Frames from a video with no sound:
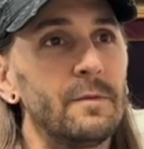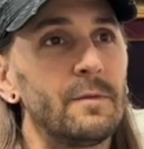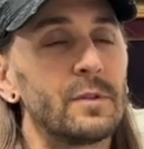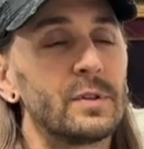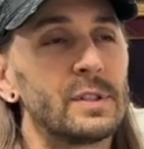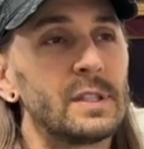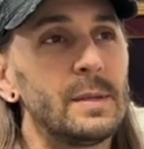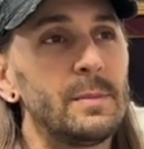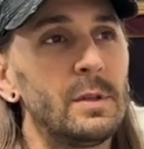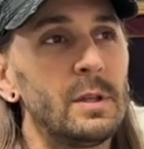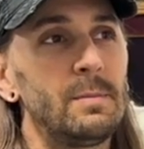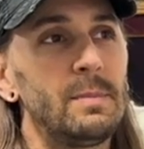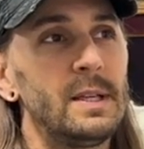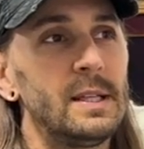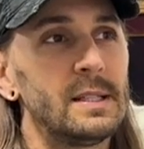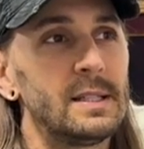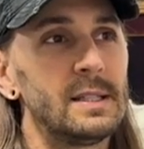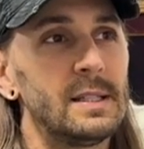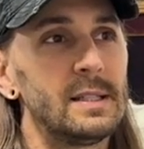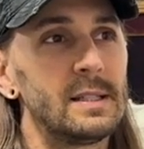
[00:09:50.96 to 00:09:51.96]
for some of the
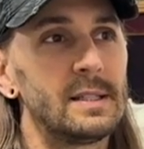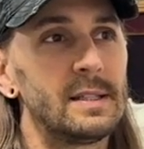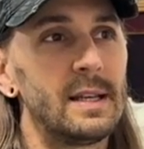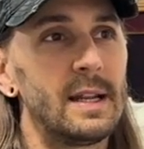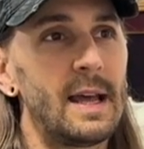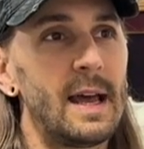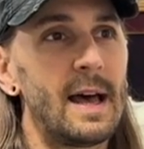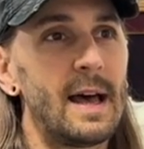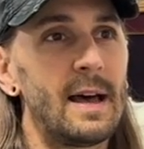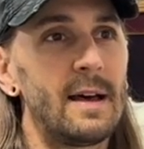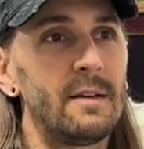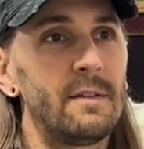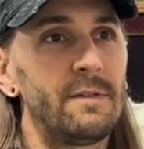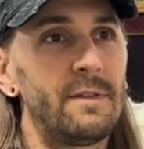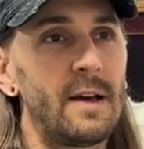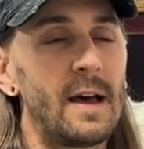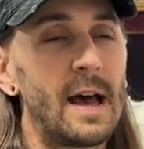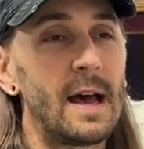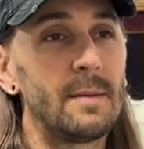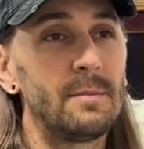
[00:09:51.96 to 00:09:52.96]
pieces that have
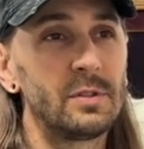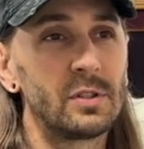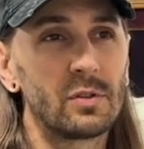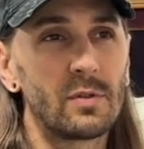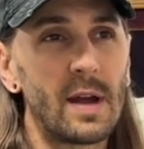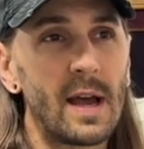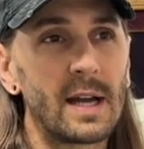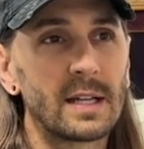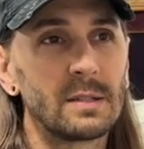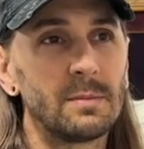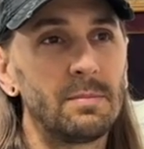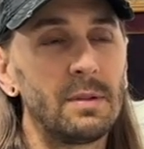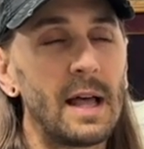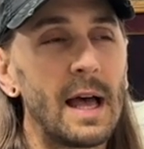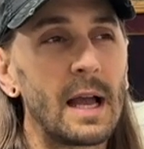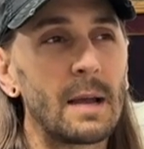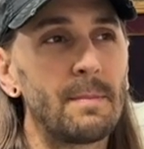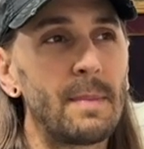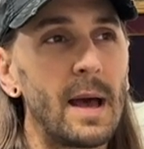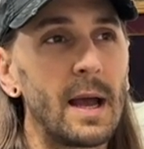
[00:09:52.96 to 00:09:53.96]
abstract
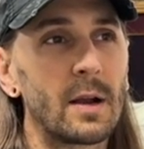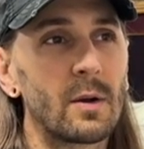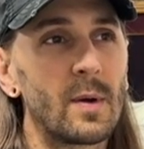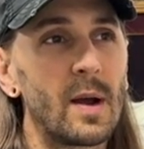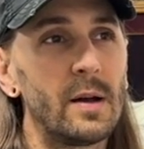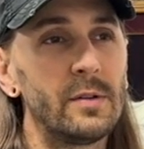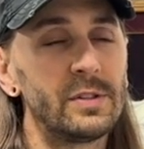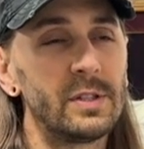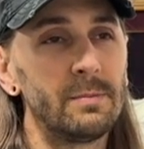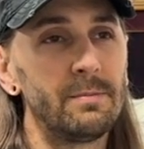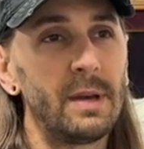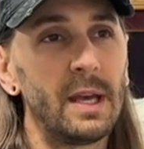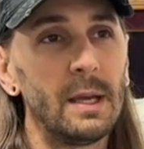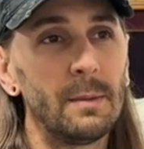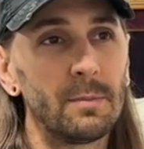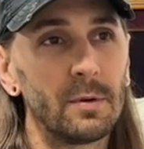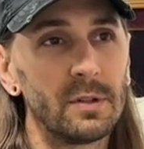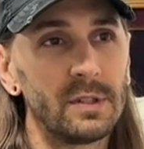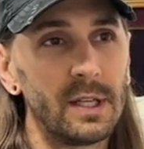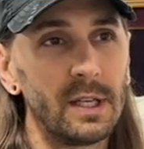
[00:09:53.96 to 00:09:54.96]
black backgrounds and
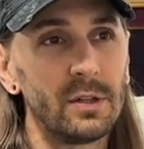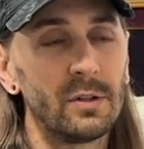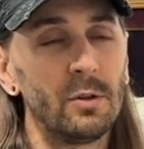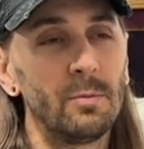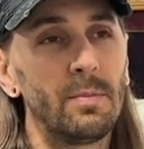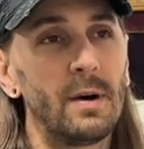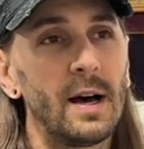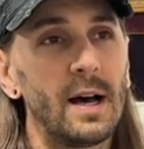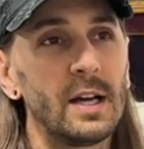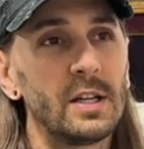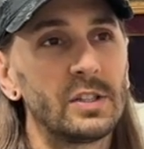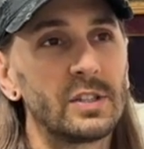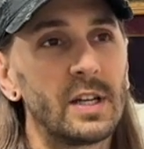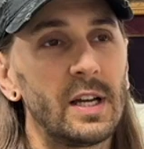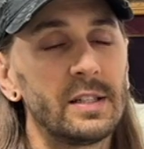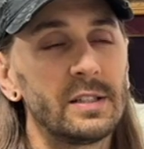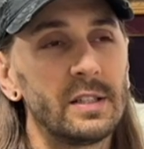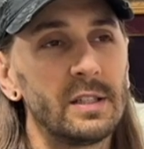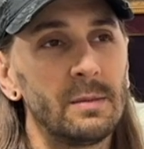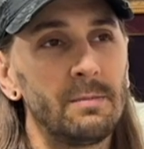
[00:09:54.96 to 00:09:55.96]
paper decoupaged
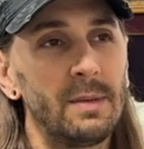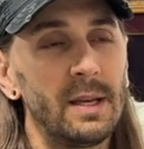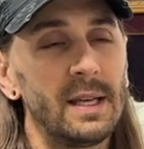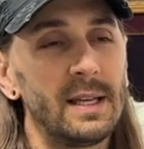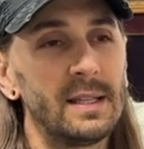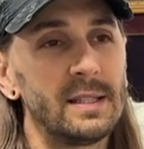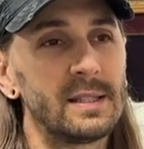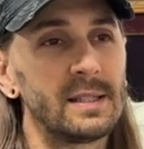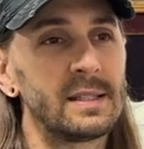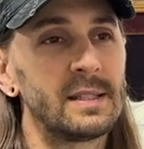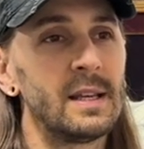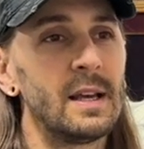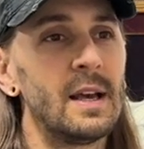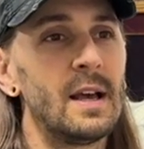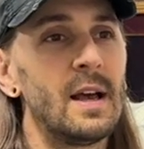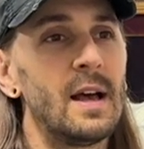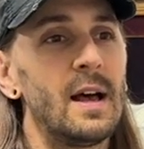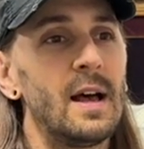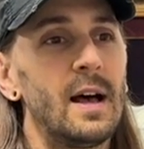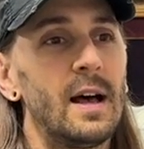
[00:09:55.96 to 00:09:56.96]
onto the base,
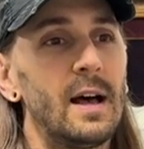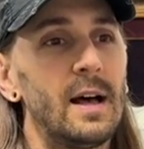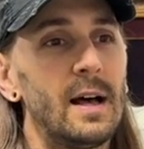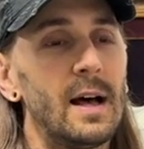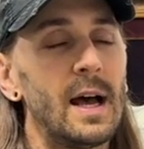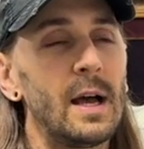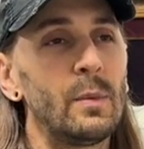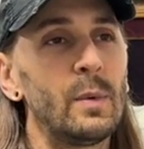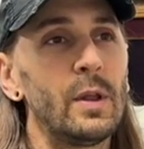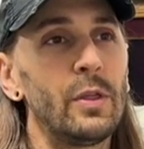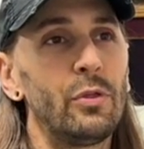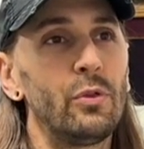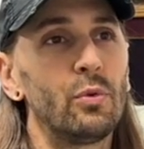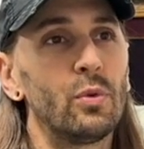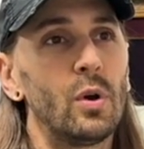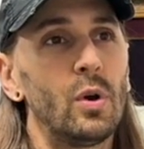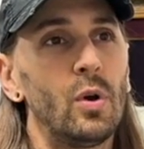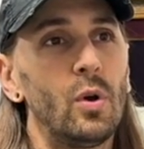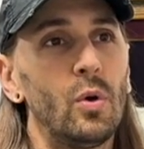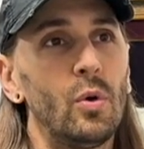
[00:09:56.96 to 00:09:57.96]
I went
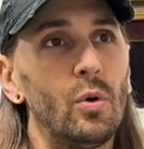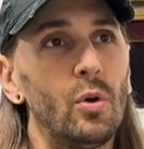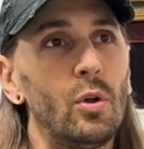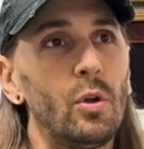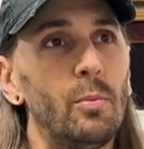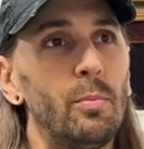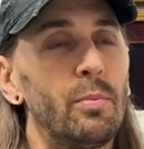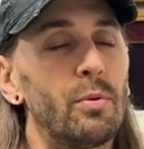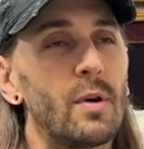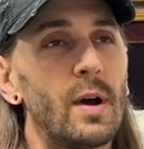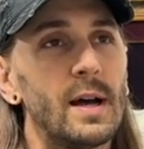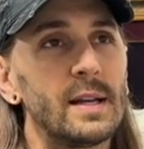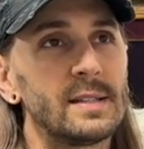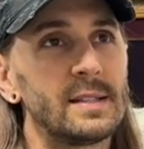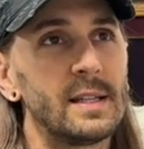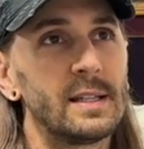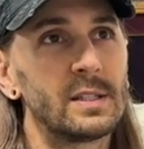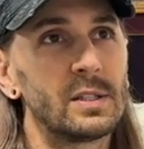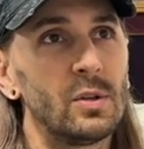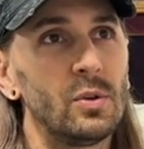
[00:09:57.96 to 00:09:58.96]
through a whole
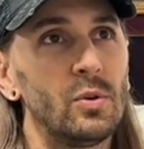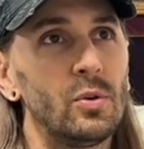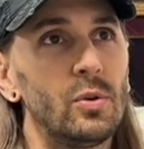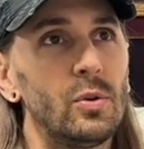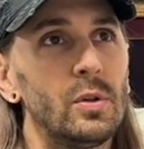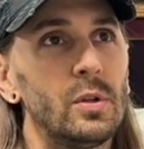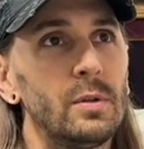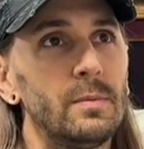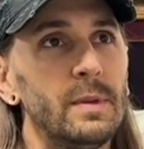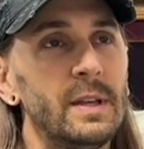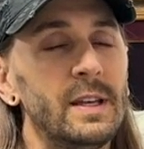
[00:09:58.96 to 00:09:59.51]
process, a whole